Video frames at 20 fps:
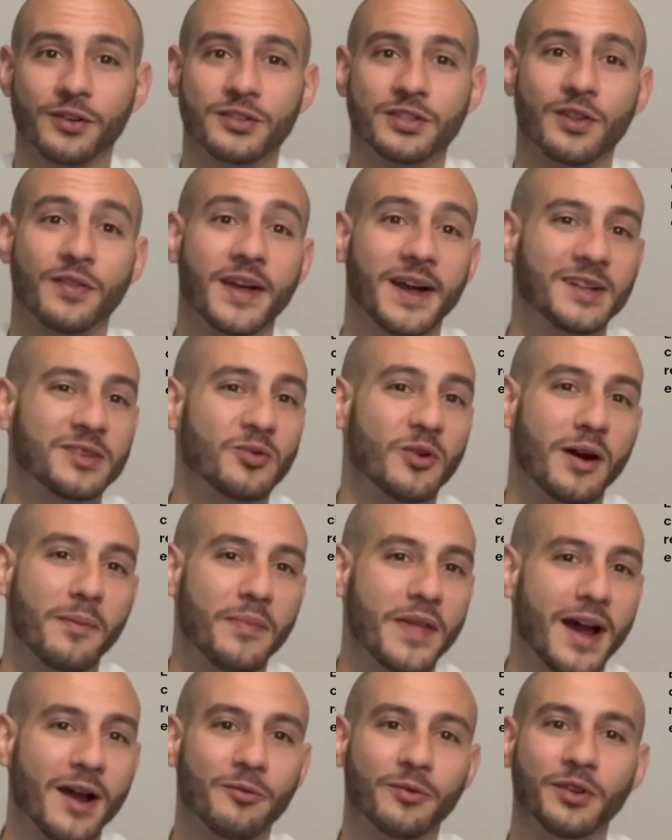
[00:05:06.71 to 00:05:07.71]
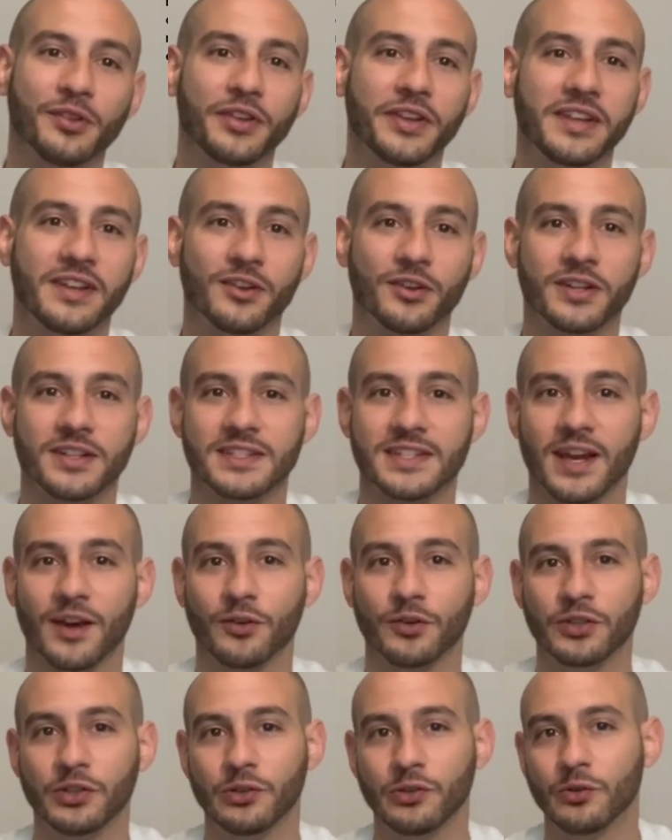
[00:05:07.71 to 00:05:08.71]
So that's why I'm not really here to
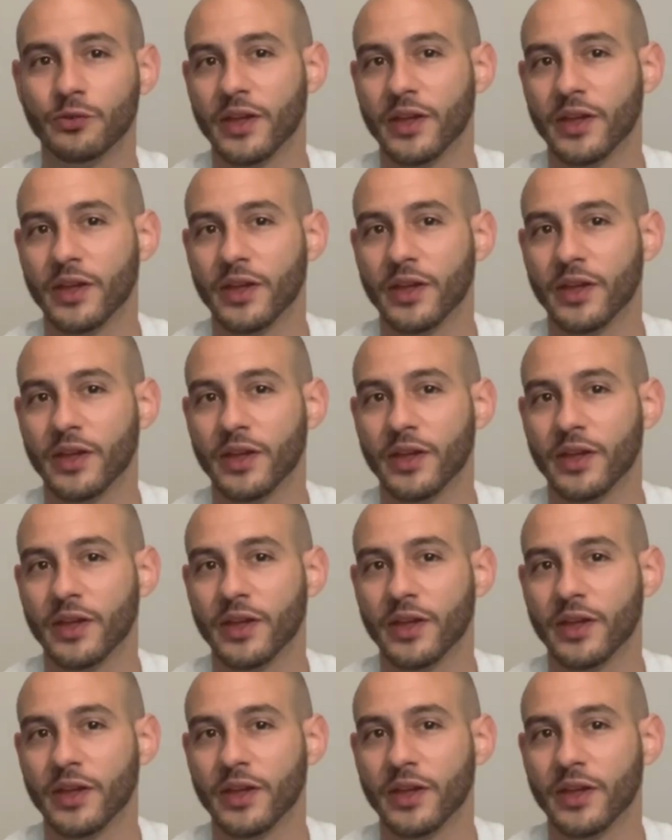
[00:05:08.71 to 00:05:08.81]
tell you